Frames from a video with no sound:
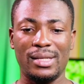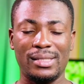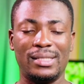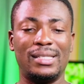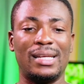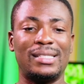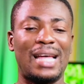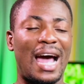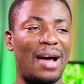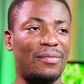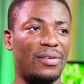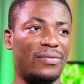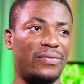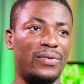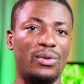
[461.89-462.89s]
just have
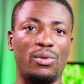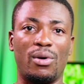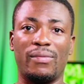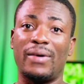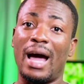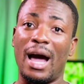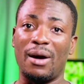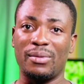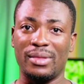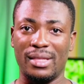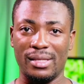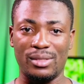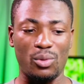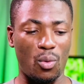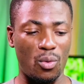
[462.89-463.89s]
a feel of how
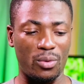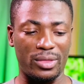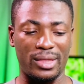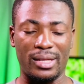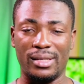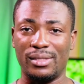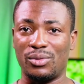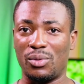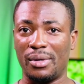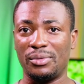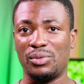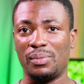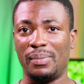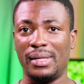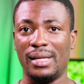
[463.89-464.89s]
this whole thing is going
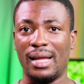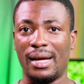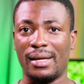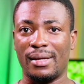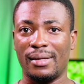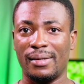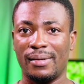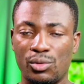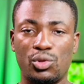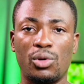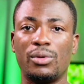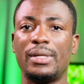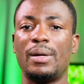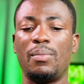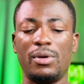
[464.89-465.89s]
to be like.
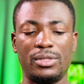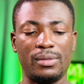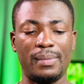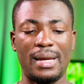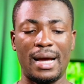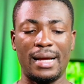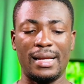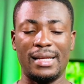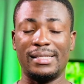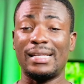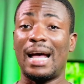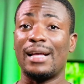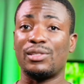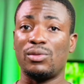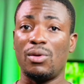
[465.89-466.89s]
So the bottom line is,
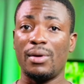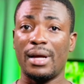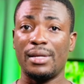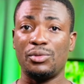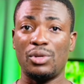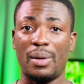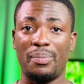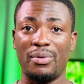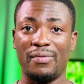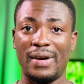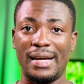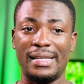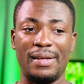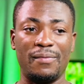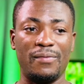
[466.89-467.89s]
as long as you are
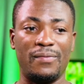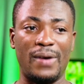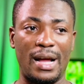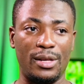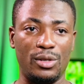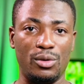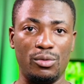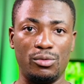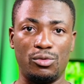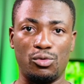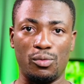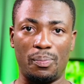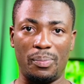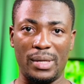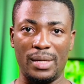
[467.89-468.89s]
providing value
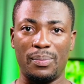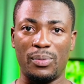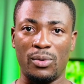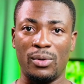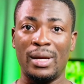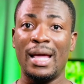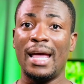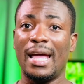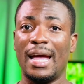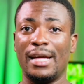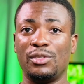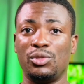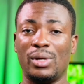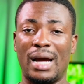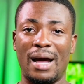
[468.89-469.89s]
to people
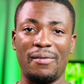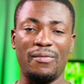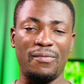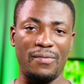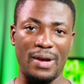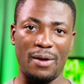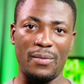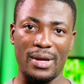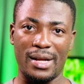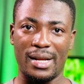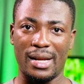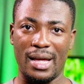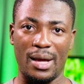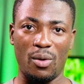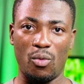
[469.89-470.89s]
and you have very
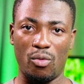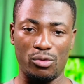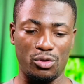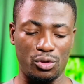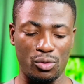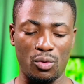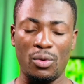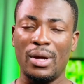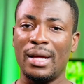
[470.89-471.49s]
clear audio,